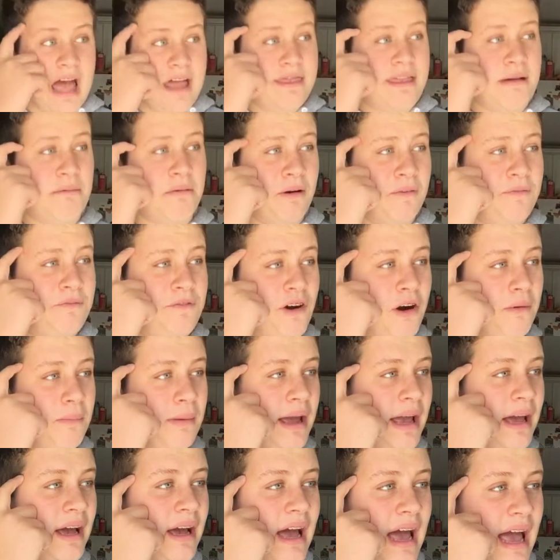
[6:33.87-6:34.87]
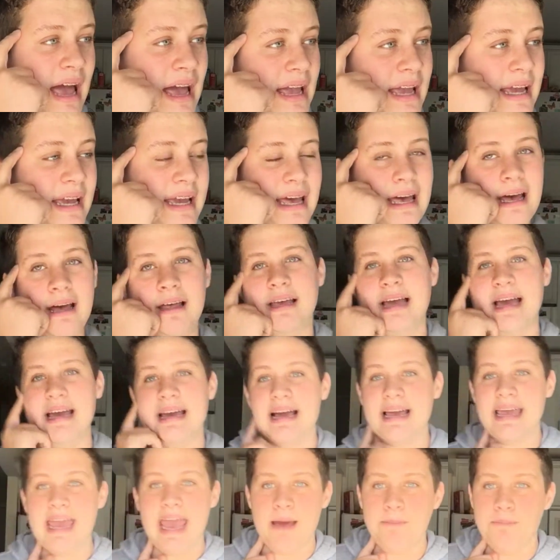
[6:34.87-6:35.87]
They were filming a
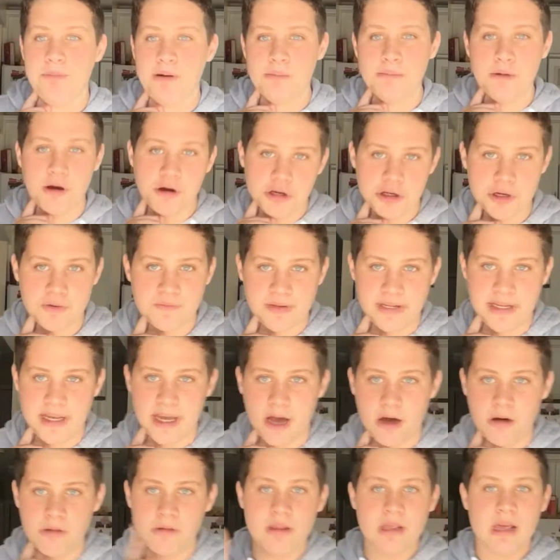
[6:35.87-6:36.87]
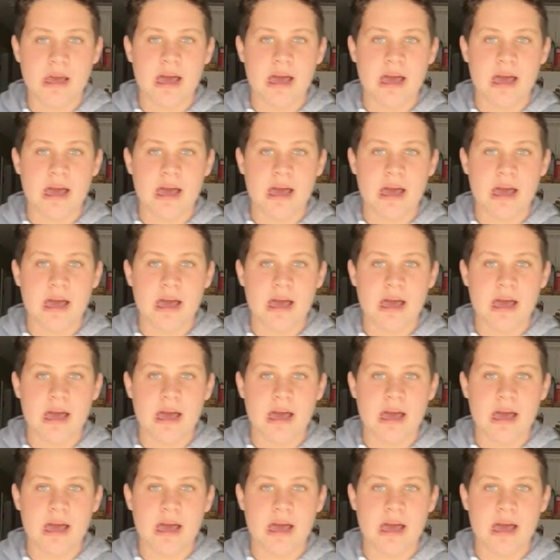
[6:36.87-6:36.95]
camp promotion video.